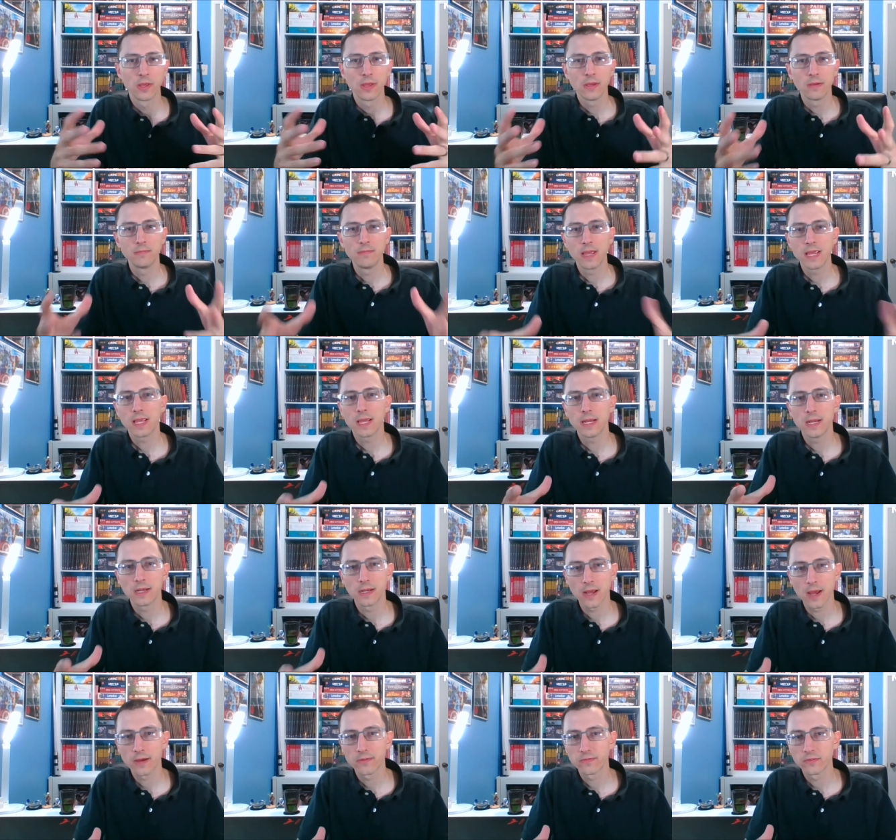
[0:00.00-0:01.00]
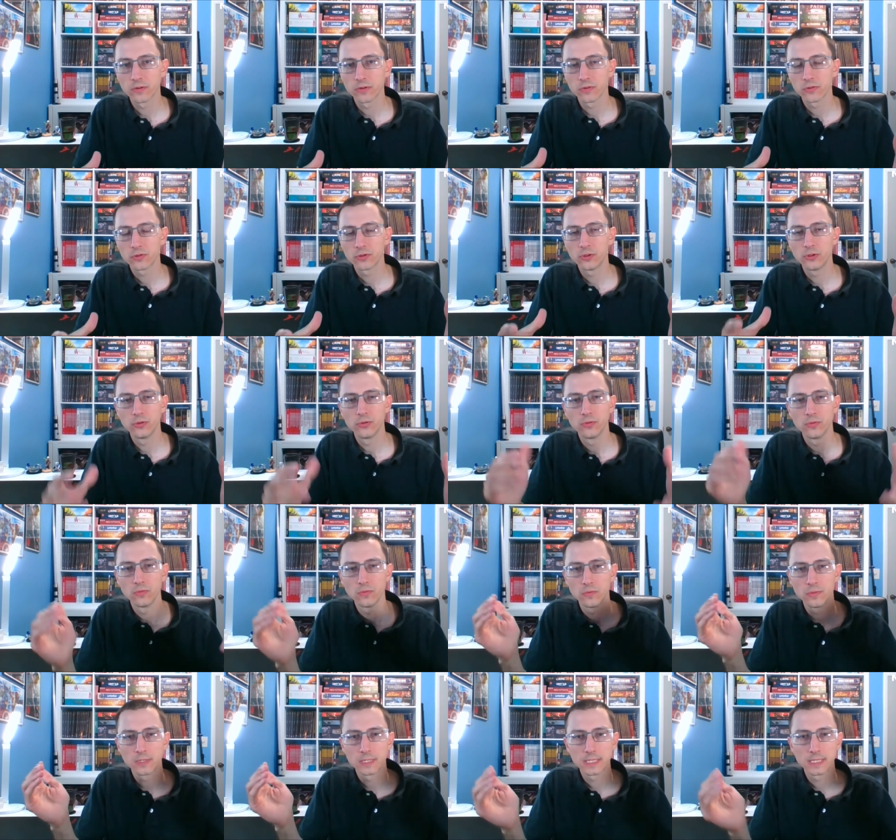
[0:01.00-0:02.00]
making an effort to
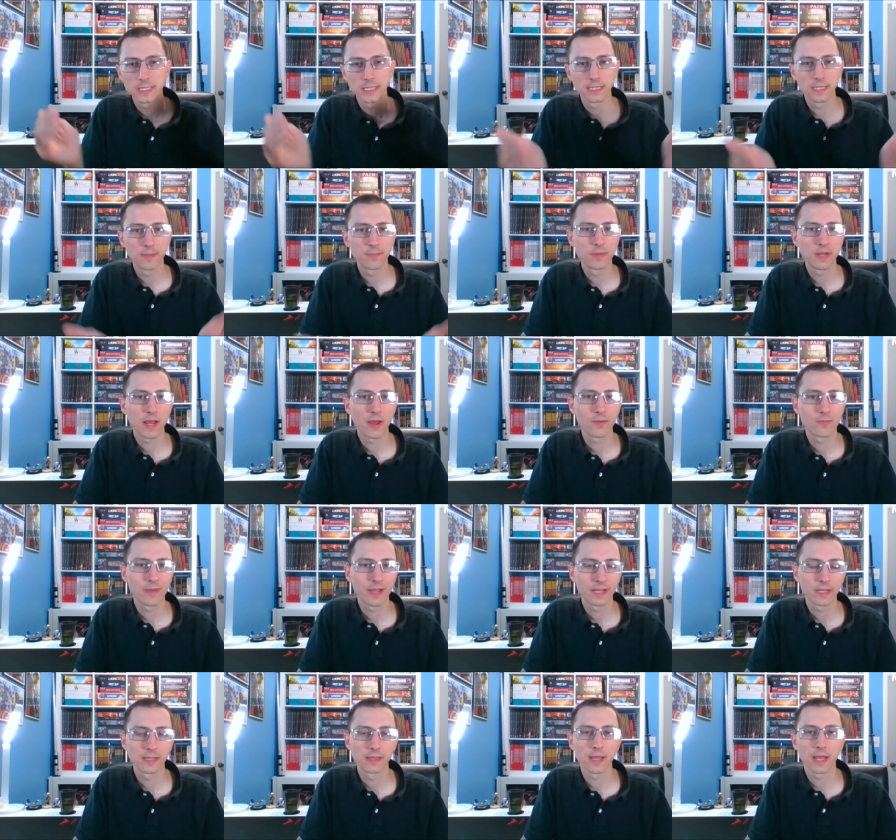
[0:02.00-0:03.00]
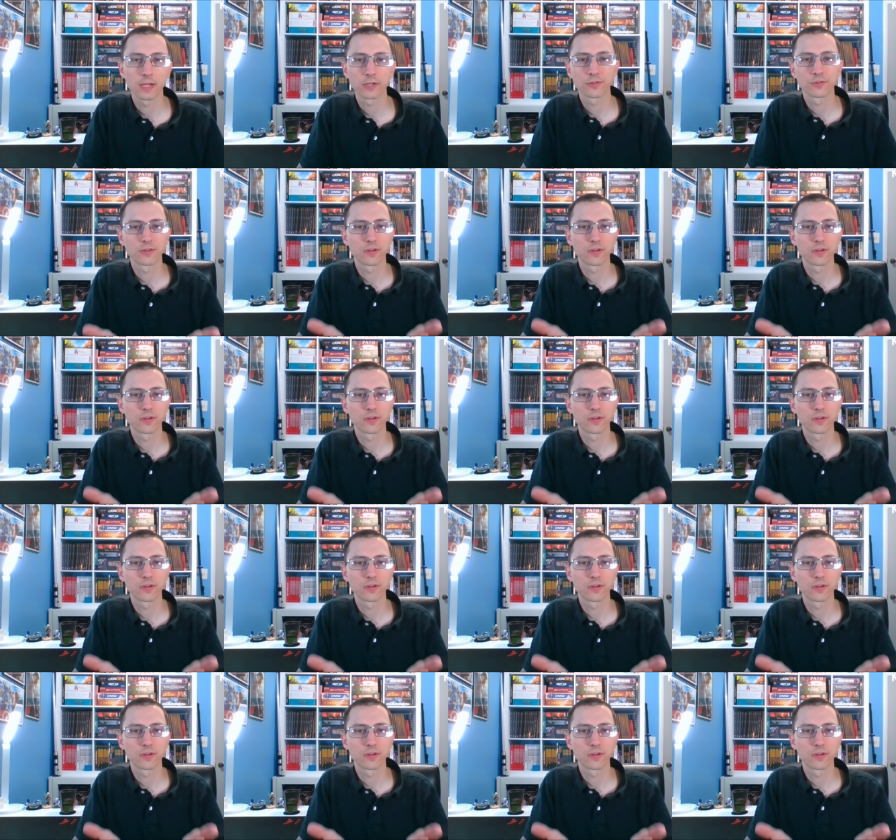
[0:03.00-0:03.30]
slim down my collection.